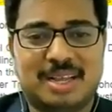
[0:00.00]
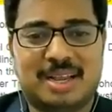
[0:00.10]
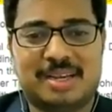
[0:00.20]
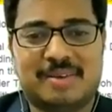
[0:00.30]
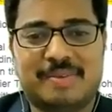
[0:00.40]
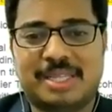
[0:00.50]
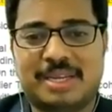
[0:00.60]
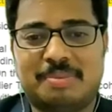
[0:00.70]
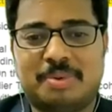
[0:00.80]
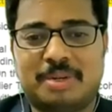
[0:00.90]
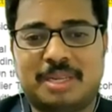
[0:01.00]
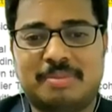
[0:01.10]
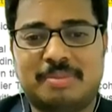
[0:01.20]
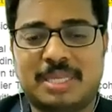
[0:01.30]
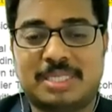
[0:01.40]
And uh, weather reporting
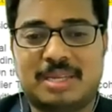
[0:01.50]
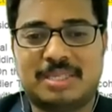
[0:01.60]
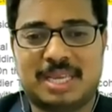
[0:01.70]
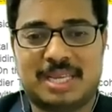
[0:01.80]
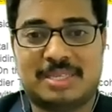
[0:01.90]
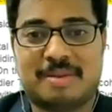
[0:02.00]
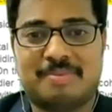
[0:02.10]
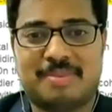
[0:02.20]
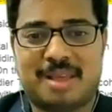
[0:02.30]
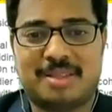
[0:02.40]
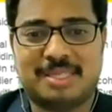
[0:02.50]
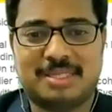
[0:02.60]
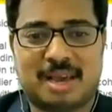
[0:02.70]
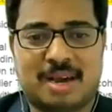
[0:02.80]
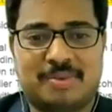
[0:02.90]
based on GSM, this
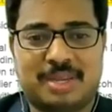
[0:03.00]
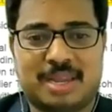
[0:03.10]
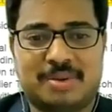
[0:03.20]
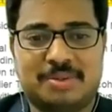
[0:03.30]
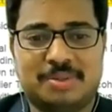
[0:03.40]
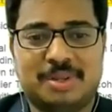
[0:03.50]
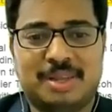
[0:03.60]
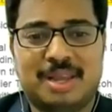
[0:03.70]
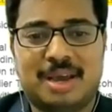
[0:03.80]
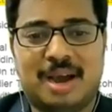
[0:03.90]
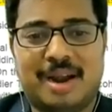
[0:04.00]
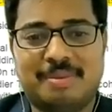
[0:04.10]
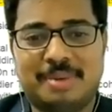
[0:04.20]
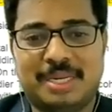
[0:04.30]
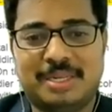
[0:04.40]
we can do
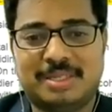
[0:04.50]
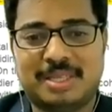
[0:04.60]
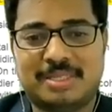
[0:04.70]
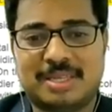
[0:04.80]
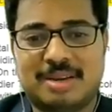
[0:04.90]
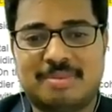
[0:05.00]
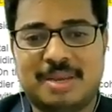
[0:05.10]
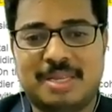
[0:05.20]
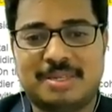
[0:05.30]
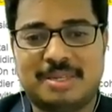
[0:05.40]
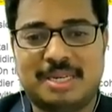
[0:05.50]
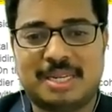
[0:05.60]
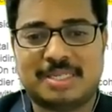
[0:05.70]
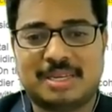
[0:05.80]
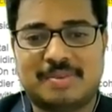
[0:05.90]
heartbeat sensor based
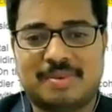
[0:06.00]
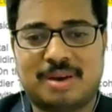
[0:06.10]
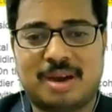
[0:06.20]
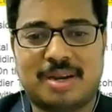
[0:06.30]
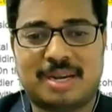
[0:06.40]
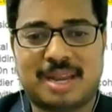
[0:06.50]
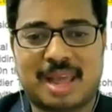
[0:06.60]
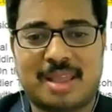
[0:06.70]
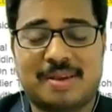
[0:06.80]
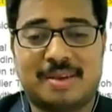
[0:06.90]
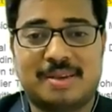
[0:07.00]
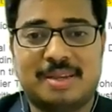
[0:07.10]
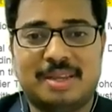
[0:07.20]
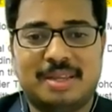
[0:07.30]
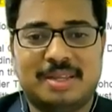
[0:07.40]
detection of a heart attack. Uh,
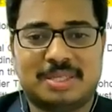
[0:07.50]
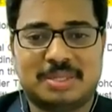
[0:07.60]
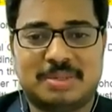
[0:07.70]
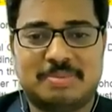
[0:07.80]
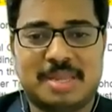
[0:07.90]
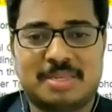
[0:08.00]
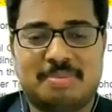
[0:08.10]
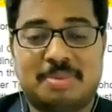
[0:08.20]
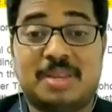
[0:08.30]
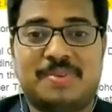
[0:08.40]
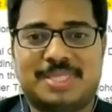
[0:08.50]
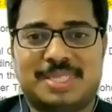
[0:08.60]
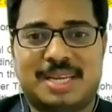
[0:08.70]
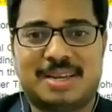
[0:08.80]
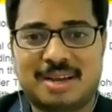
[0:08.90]
so based on previous
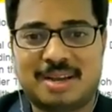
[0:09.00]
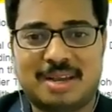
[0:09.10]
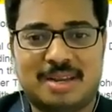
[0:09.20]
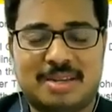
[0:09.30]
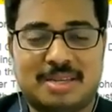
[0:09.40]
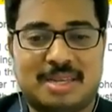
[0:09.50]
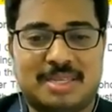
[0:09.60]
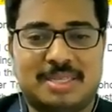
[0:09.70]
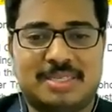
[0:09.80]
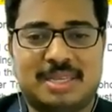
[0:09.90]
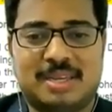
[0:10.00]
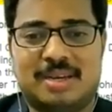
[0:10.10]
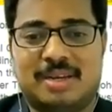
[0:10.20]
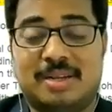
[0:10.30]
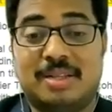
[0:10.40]
data or uh, existing
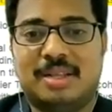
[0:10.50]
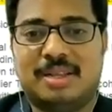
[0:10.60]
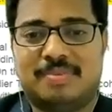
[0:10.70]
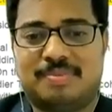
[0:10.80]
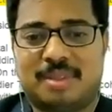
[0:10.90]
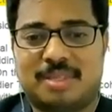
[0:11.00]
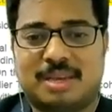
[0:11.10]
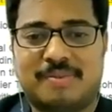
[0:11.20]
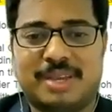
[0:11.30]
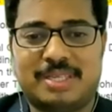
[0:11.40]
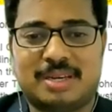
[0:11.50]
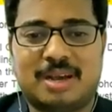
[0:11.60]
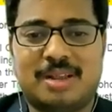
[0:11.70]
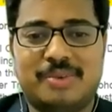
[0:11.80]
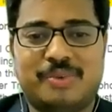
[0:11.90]
uh, surveys and
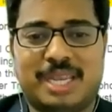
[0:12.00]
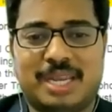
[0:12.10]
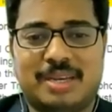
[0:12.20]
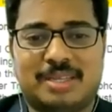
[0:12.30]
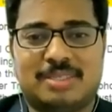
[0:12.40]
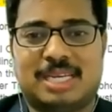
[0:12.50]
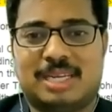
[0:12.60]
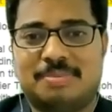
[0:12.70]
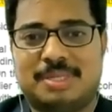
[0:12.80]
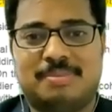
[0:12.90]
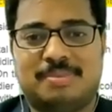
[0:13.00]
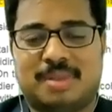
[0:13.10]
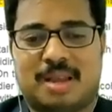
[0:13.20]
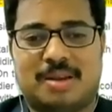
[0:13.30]
all, we can set up some